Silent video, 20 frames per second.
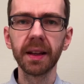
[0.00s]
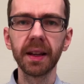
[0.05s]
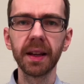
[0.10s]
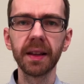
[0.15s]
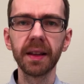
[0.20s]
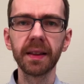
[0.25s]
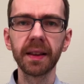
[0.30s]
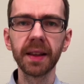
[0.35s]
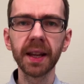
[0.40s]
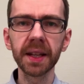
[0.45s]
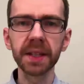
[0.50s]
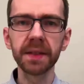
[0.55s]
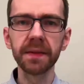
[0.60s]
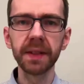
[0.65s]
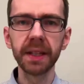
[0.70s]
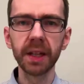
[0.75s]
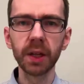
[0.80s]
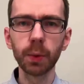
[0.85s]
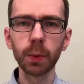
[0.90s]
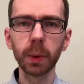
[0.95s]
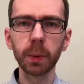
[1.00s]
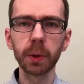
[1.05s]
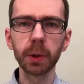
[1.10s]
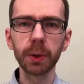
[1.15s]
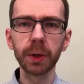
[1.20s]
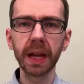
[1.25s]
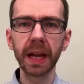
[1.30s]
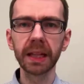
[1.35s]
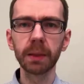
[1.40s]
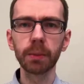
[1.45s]
In the next video we will
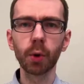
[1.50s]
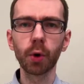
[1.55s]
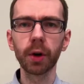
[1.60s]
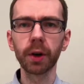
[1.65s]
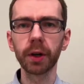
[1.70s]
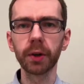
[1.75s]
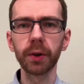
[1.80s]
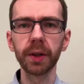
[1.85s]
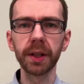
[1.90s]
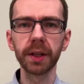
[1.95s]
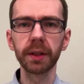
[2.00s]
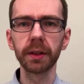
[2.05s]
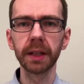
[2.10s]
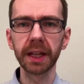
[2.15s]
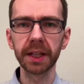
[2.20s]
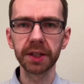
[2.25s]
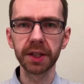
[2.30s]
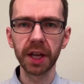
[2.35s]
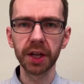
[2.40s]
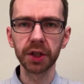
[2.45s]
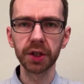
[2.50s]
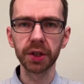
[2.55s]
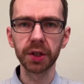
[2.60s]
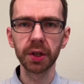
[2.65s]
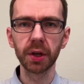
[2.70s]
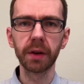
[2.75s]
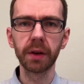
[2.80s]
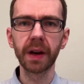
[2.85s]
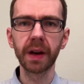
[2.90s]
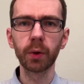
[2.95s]
look at a more critical extension
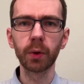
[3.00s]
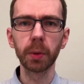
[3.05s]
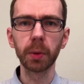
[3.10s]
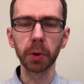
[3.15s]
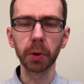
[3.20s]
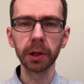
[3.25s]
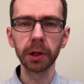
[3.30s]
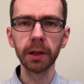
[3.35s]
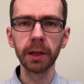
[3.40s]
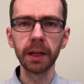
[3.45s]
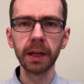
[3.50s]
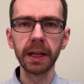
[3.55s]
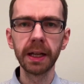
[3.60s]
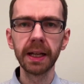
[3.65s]
of our model,